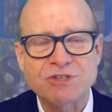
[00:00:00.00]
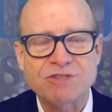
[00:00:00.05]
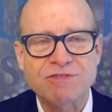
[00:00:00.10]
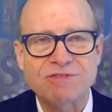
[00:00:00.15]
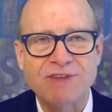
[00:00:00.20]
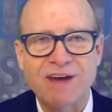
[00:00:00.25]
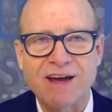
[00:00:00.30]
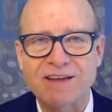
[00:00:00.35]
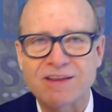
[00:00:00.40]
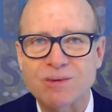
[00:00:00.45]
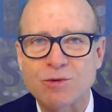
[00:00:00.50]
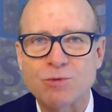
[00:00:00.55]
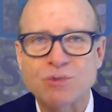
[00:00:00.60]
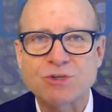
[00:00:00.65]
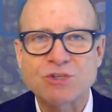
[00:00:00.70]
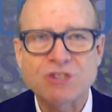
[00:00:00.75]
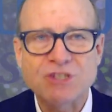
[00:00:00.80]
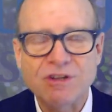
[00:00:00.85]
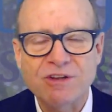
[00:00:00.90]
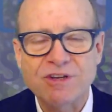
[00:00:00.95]
the fact that we're
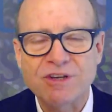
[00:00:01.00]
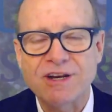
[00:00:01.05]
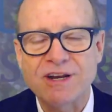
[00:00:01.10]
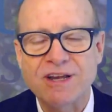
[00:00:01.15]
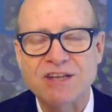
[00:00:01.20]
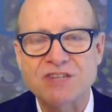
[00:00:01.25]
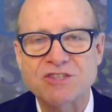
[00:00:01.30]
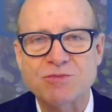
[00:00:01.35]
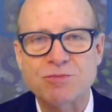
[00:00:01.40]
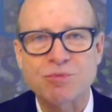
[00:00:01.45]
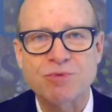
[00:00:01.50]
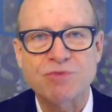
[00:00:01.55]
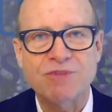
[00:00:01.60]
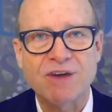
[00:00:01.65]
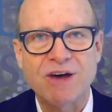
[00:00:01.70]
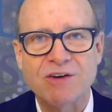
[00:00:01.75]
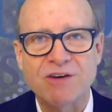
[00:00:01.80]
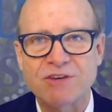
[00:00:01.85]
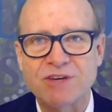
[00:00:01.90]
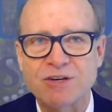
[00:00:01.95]
still in an age of
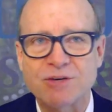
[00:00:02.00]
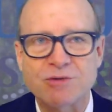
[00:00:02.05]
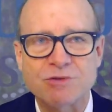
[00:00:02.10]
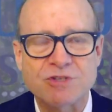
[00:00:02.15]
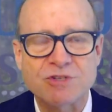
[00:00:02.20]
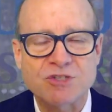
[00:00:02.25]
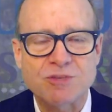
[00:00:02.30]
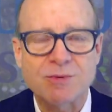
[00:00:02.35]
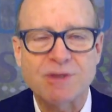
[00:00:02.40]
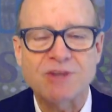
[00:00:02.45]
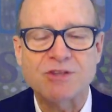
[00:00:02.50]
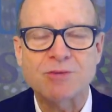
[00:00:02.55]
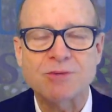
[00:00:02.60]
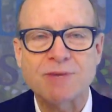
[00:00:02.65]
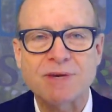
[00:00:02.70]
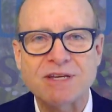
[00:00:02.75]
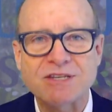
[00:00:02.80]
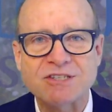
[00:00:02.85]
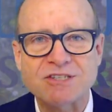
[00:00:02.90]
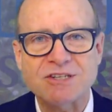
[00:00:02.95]
profound ignorance about the
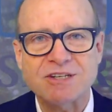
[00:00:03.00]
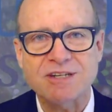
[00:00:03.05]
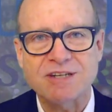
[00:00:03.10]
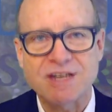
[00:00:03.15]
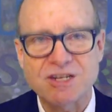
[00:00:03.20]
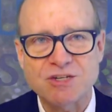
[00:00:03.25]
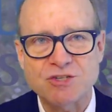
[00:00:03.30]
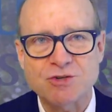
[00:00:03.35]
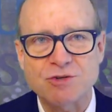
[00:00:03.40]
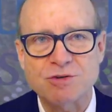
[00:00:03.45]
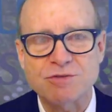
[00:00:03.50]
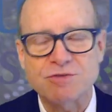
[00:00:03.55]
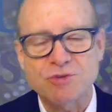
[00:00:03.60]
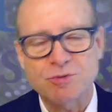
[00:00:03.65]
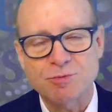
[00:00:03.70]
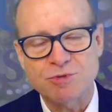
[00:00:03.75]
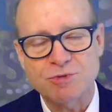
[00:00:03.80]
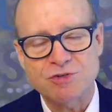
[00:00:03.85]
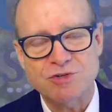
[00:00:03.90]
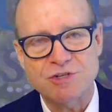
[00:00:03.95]
basic nature of
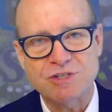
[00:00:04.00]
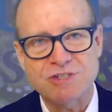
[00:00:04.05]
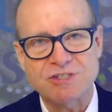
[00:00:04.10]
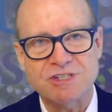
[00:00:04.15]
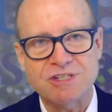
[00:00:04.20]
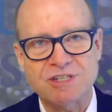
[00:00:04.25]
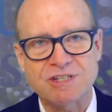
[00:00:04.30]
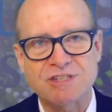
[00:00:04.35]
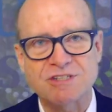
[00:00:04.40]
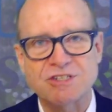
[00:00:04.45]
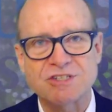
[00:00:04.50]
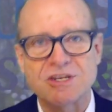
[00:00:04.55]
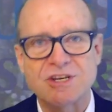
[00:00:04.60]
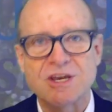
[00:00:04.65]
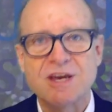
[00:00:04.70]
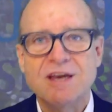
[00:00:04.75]
Dupuytren disease.